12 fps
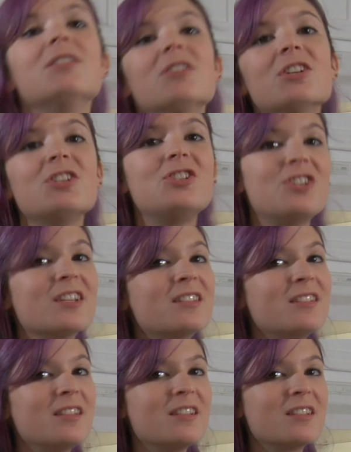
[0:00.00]
You could
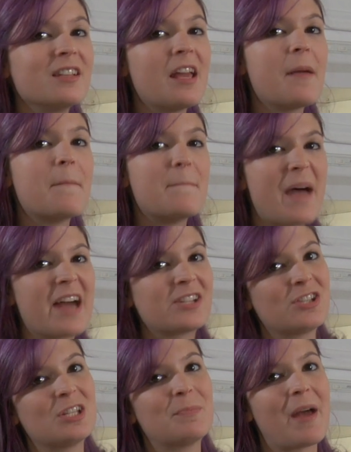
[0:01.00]
just as easily
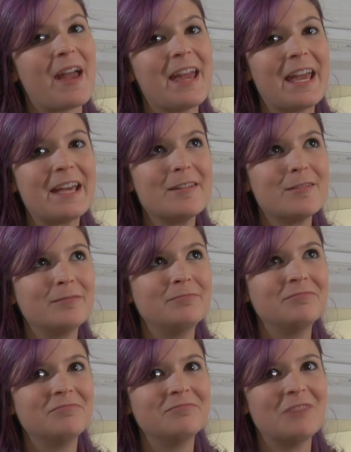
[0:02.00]
mash this by
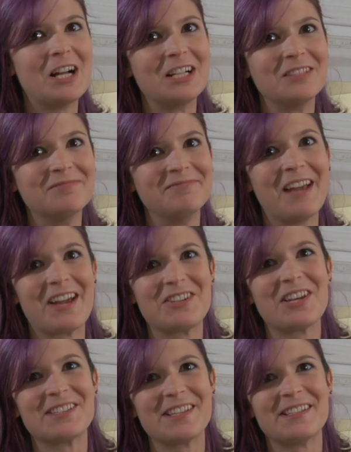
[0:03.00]
hand. Well,
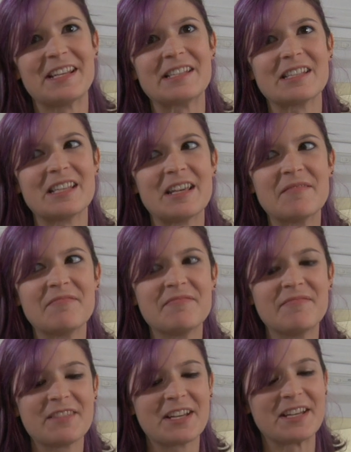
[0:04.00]
not just as
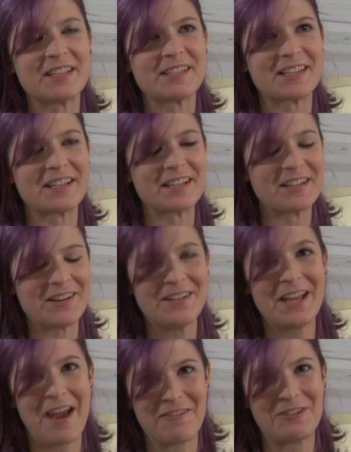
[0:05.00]
easily, because uh,
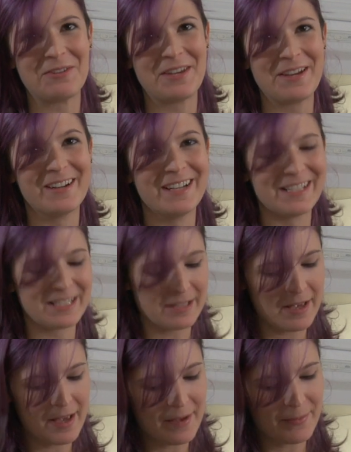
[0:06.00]
all I have to do here
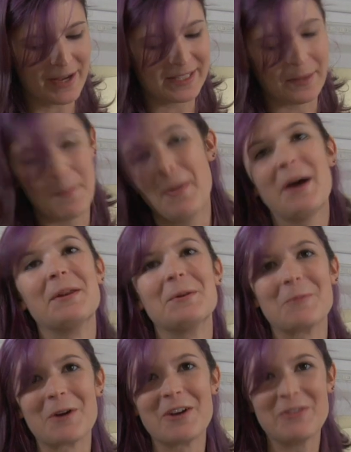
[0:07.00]
is press a
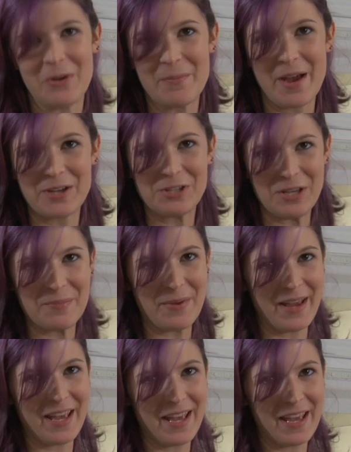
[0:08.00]
button, where if you're mashing it by